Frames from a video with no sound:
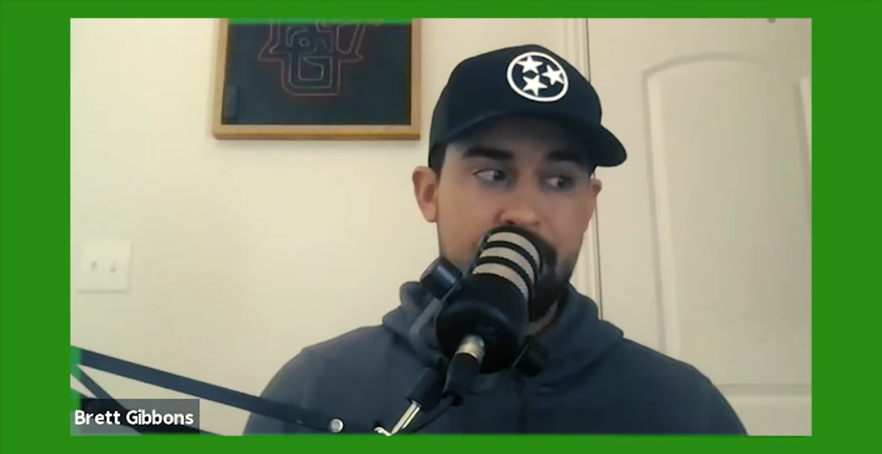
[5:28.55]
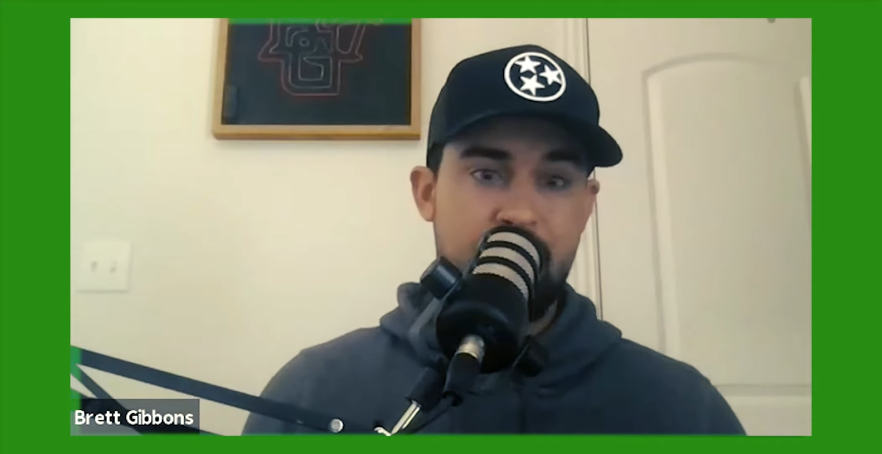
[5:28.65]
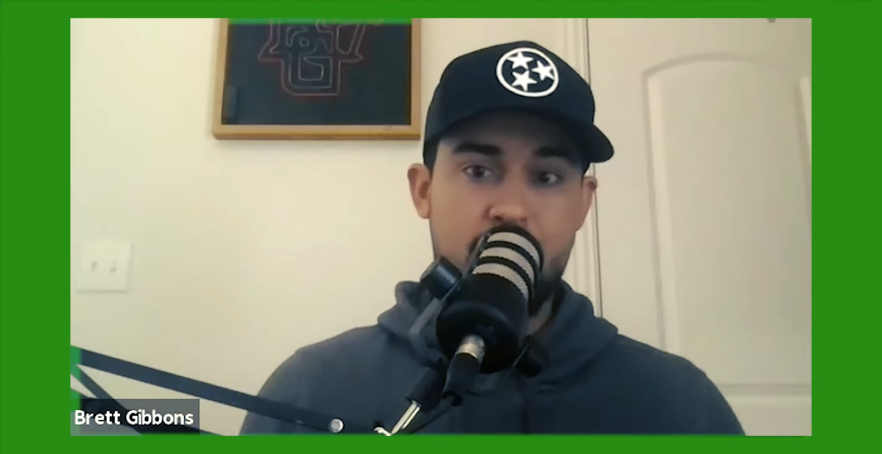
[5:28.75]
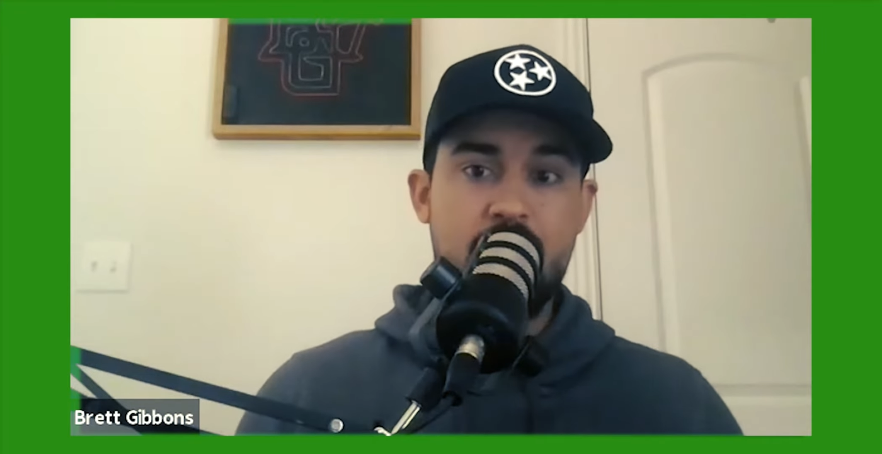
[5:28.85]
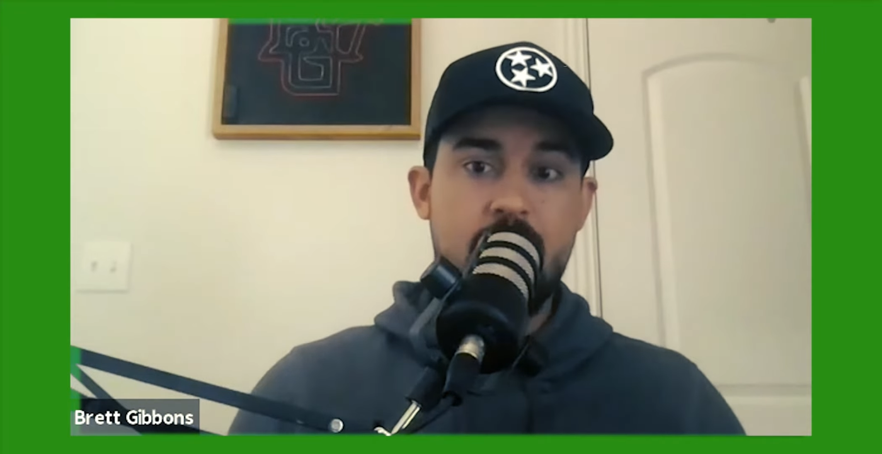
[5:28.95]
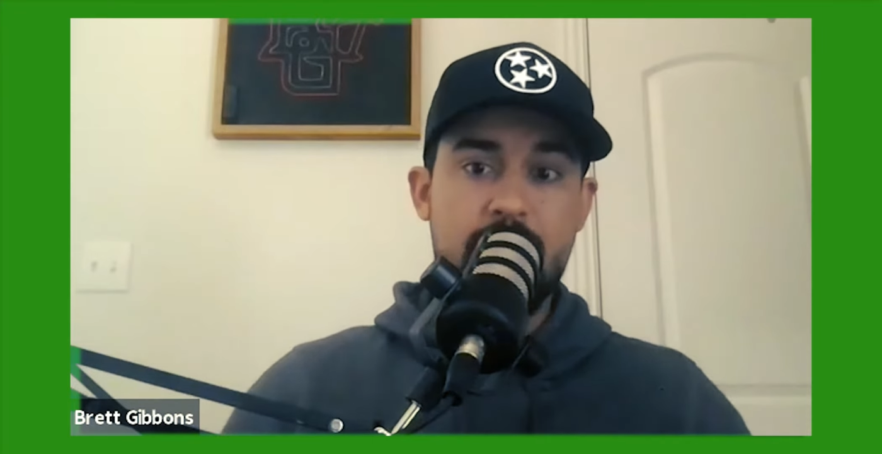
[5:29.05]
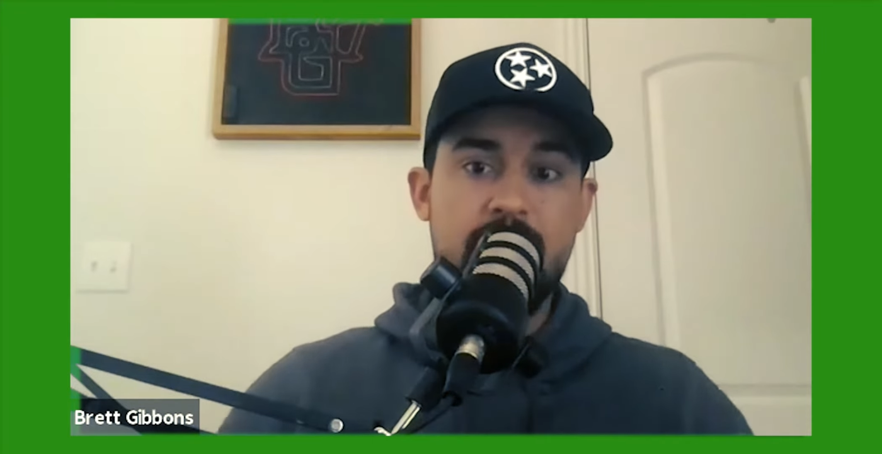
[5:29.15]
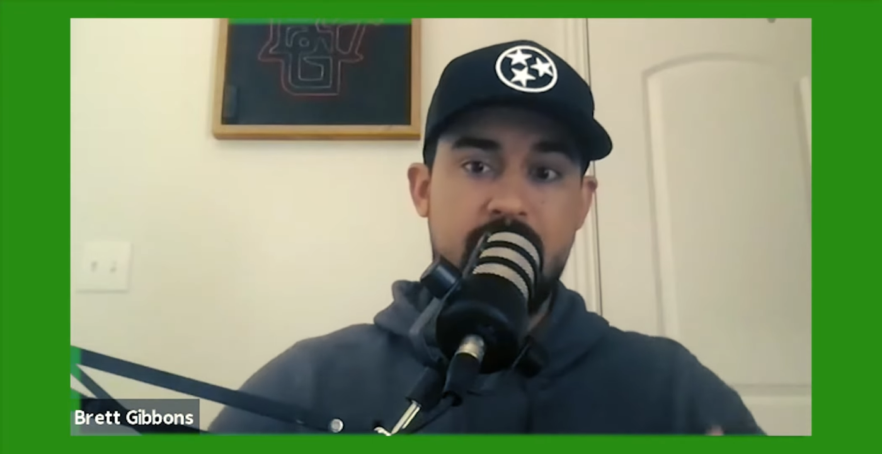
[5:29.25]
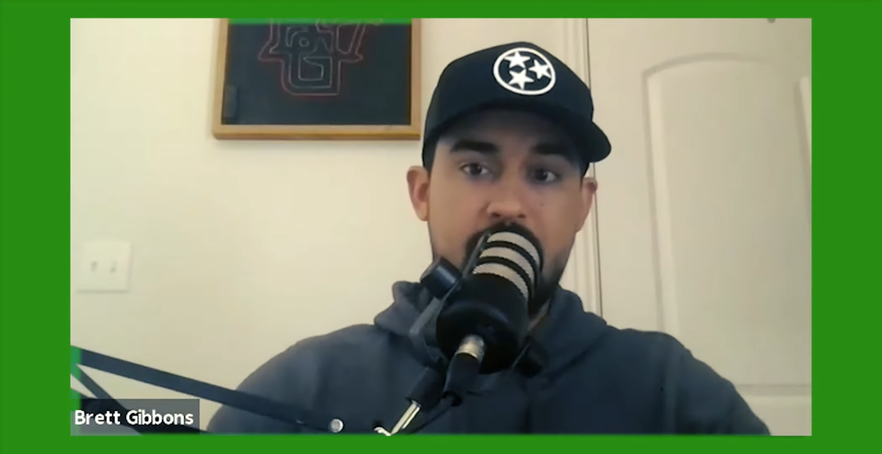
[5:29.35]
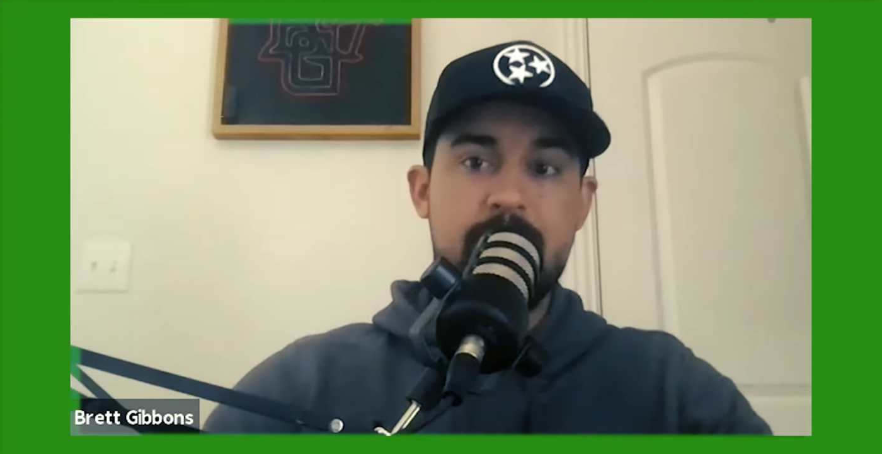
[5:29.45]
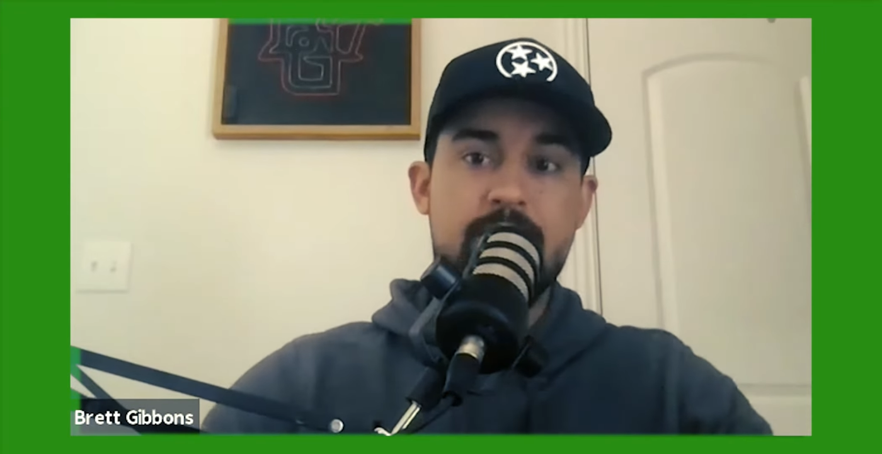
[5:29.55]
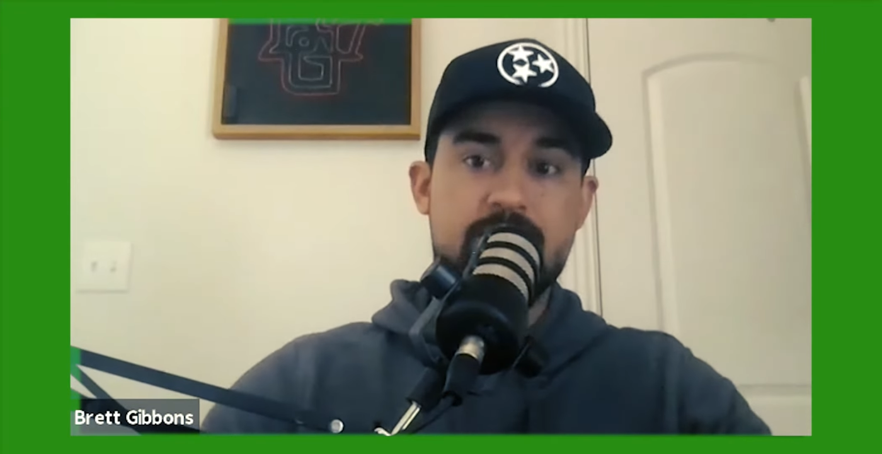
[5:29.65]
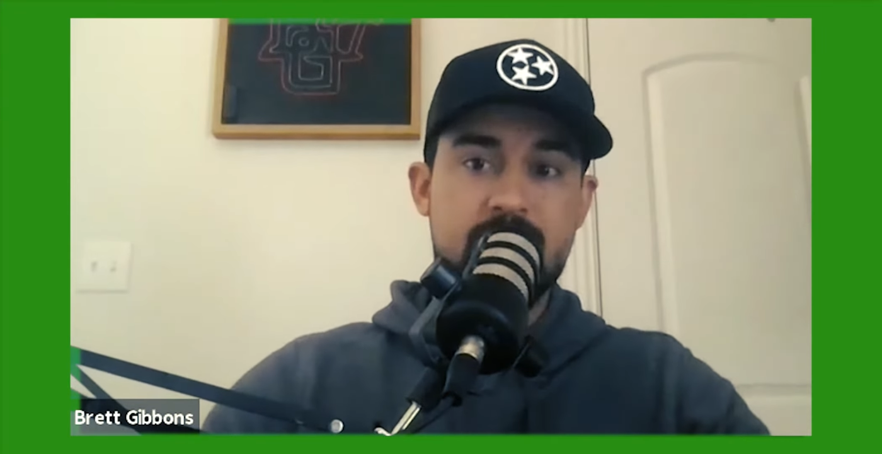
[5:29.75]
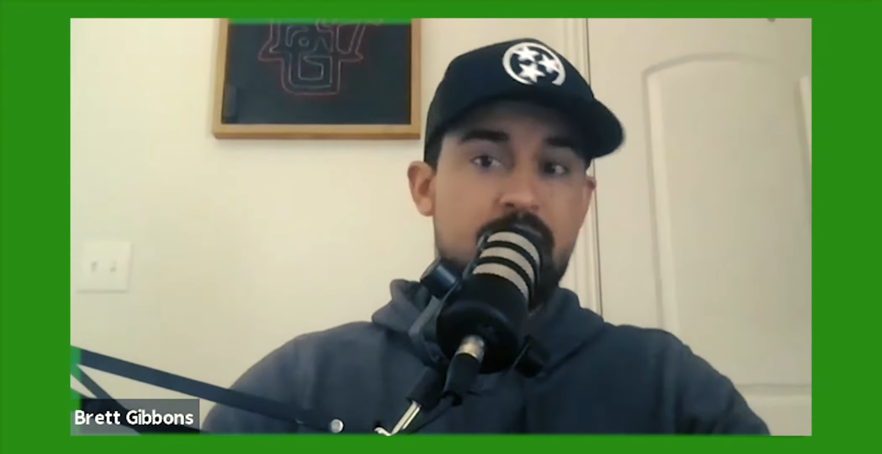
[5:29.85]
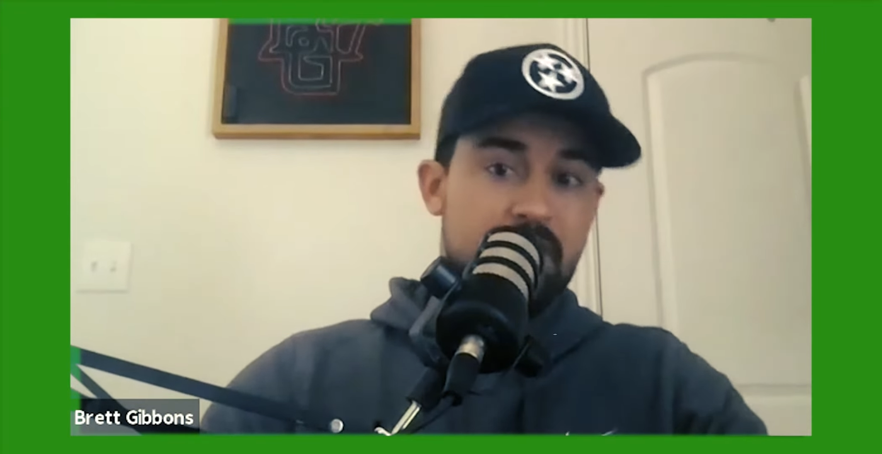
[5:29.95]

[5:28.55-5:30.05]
they're not coming to campus